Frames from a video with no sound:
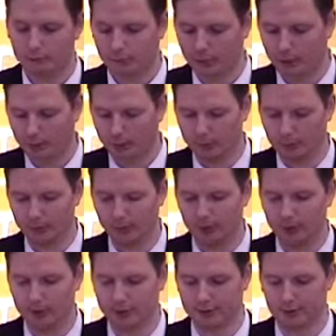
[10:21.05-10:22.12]
Help me in the bed,
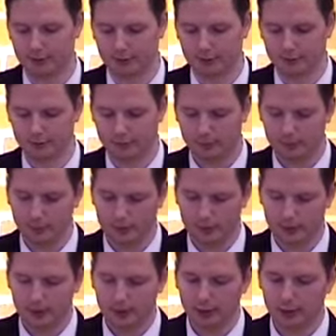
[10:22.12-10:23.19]
he said.
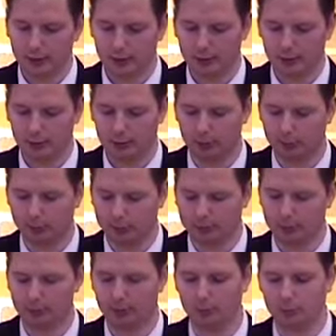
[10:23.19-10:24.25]
He who had once
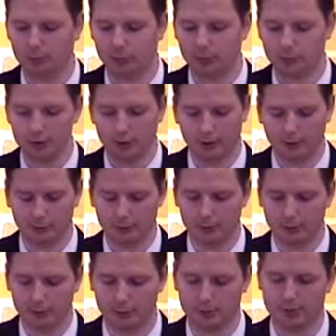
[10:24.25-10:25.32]
been a warrior triumphant in
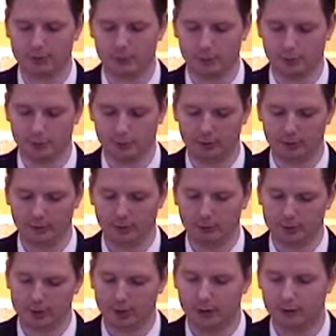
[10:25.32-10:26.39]
the business world, he was
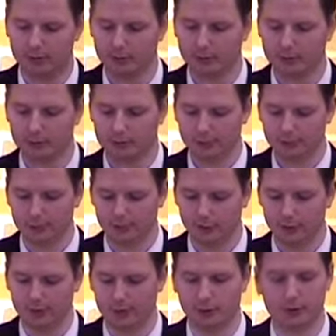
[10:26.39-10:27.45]
tough,
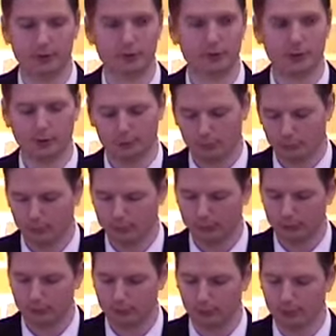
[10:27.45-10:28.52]
demanding, but never
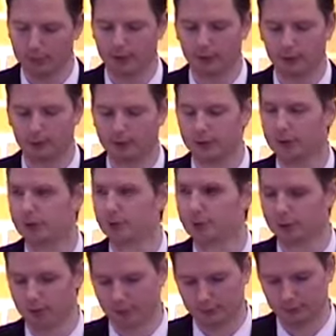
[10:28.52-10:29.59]
as much on others as
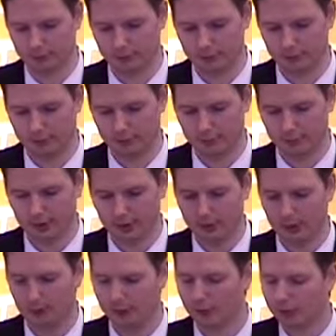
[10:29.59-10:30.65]
himself.
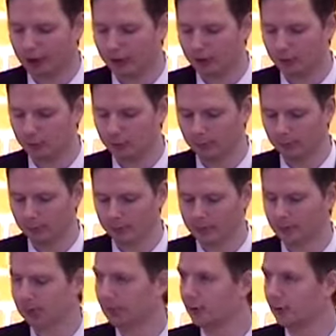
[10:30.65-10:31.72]
If you gave him your best,
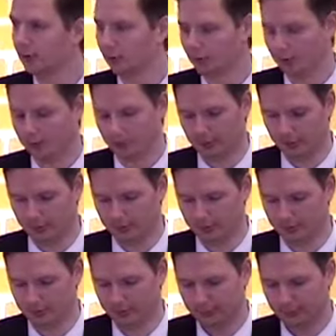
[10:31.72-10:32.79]
no one could hurt you.
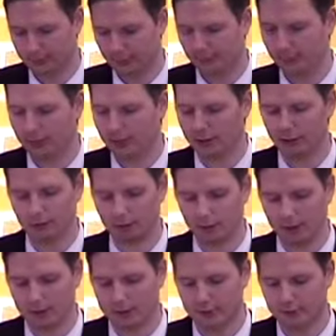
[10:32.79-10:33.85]
If you gave him
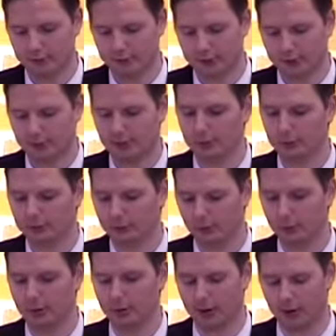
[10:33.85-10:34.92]
less, no
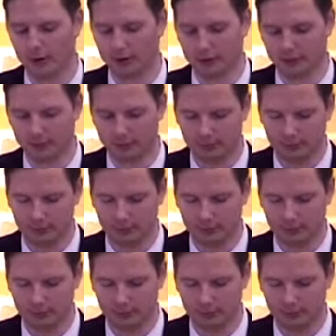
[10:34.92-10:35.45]
one could hide you.